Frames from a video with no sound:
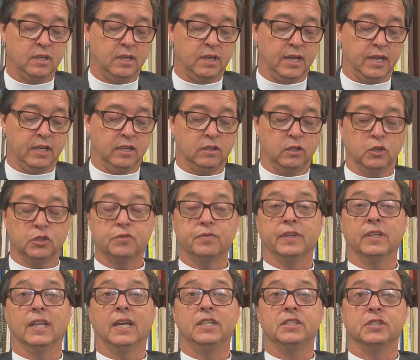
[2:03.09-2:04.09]
and close
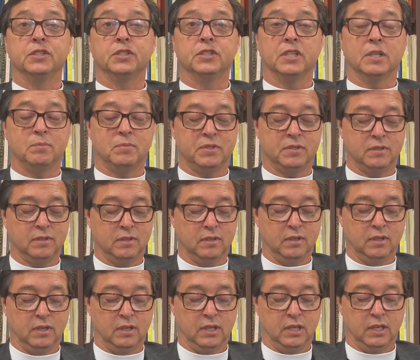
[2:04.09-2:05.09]
relationships,
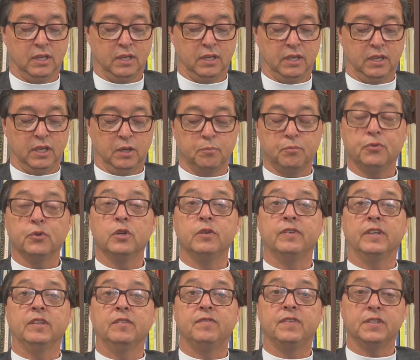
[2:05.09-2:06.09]

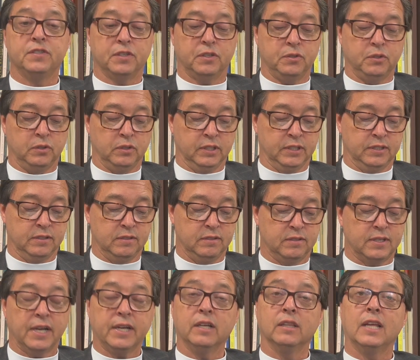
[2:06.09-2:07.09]
improving physical and
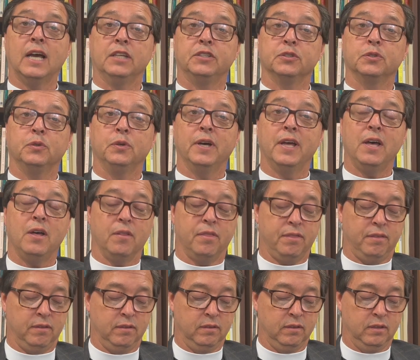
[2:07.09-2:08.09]
psychological health,
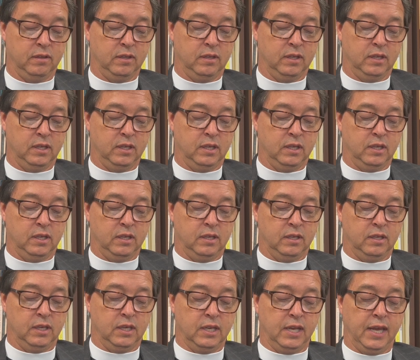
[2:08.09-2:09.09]

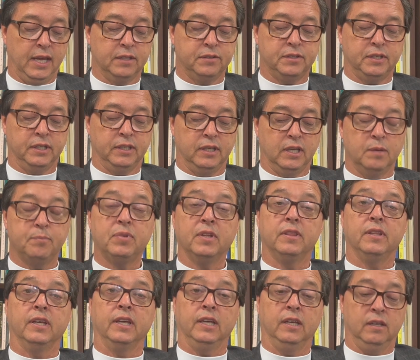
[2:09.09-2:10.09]
enhancing
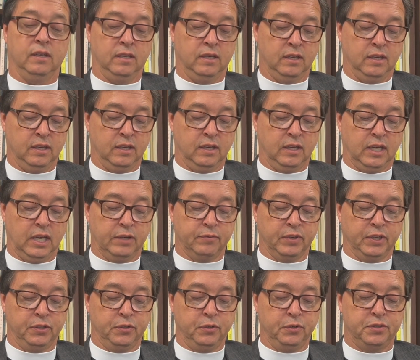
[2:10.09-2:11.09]
empathy and
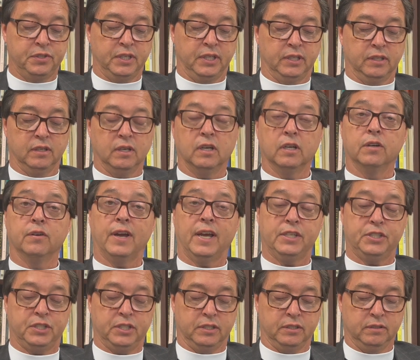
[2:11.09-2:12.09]
reducing
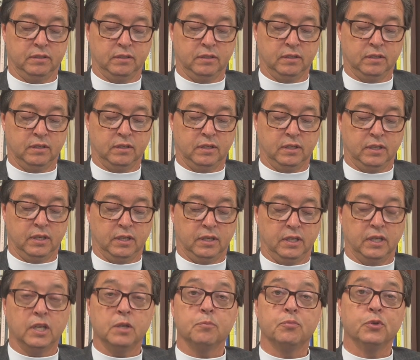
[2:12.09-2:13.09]
aggression,
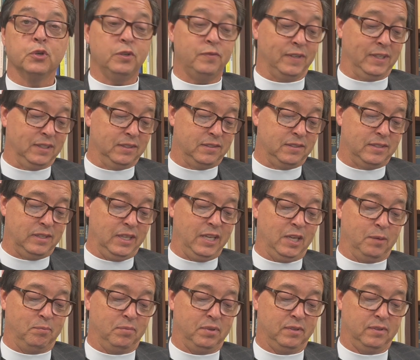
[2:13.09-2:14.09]
improving
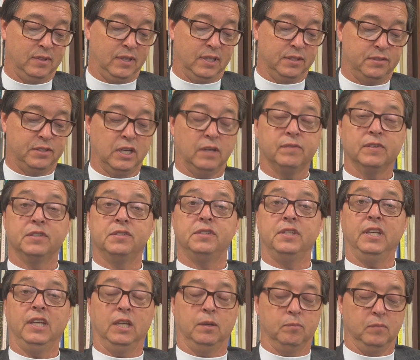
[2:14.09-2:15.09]
sleep and
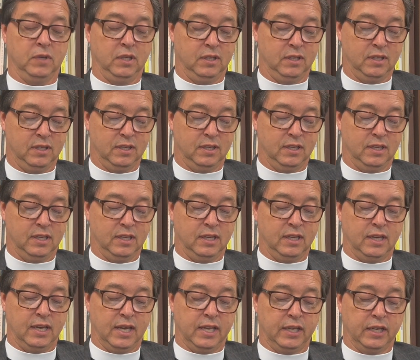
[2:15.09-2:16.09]
self-esteem,
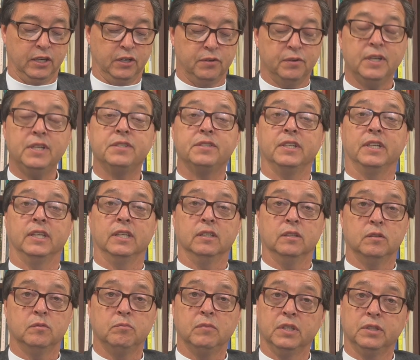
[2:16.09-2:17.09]
and increasing
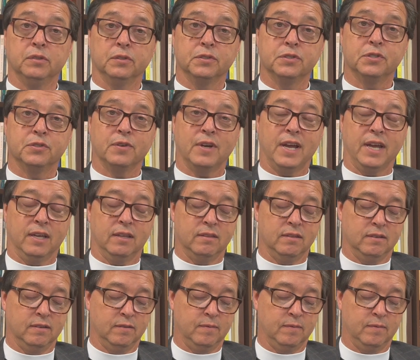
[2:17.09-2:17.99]
mental strength.